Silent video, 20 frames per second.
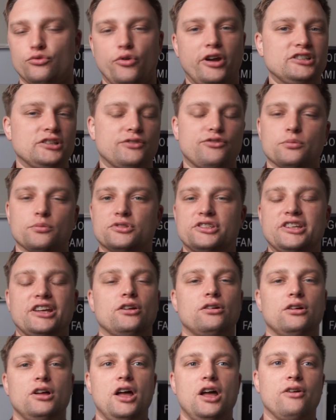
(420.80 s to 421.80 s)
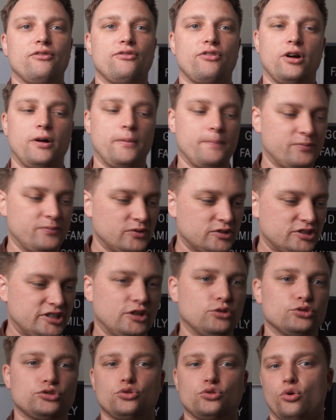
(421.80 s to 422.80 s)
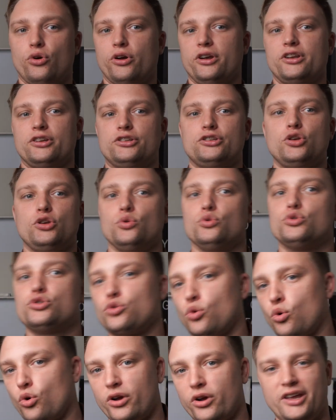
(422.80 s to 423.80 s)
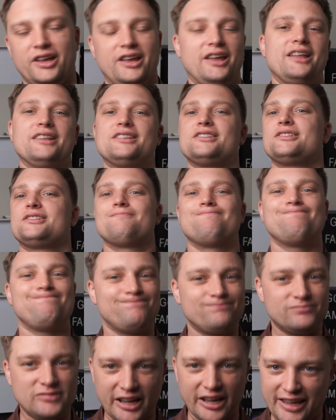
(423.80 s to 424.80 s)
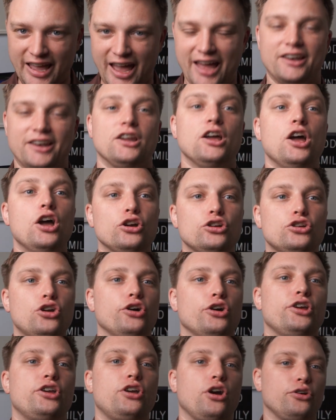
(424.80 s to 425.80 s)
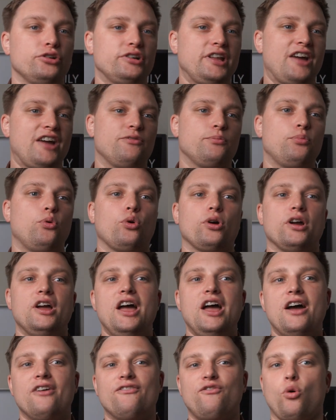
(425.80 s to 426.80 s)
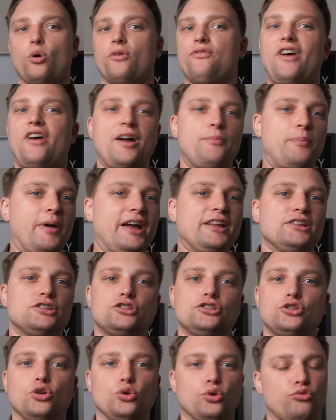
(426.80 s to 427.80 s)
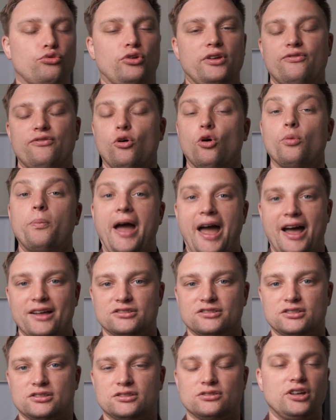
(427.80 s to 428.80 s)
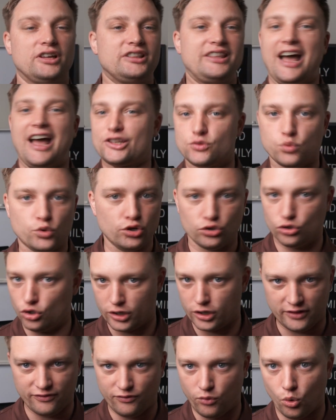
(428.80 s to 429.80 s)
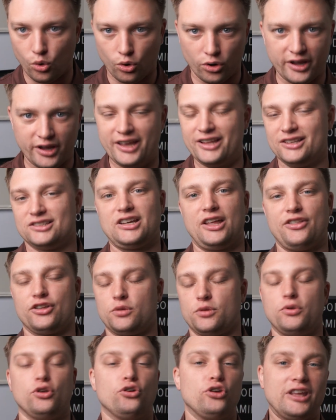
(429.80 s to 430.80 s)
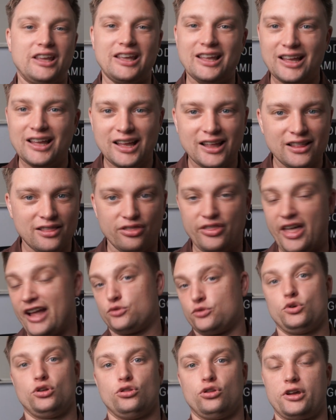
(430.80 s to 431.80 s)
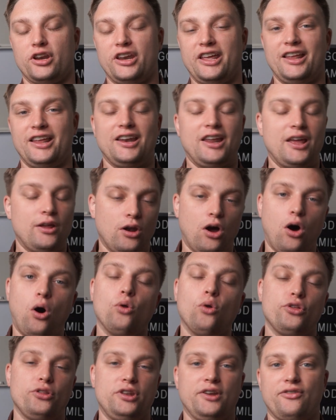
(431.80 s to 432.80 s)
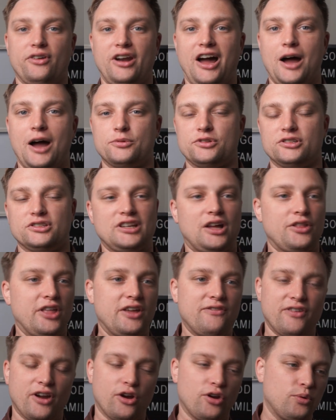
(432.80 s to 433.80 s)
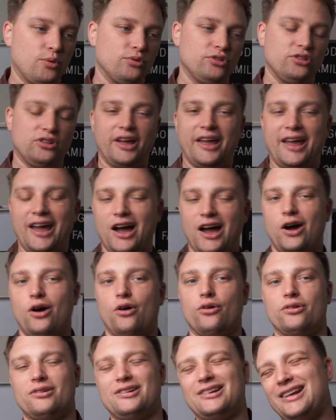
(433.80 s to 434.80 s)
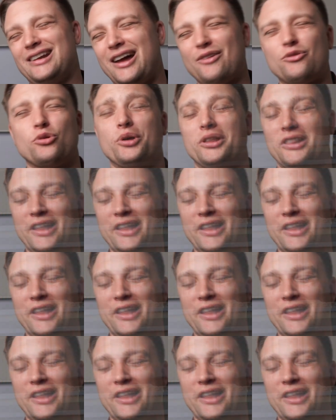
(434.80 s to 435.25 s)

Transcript: ranging from single story to 2-story. It's, again, cookie cutter Davenport. 4 or 5 beds, 2 to 3 full baths. Like, that's what you're looking for inside the community. That's what you're looking in all the different options. Now, they vary with layout, not really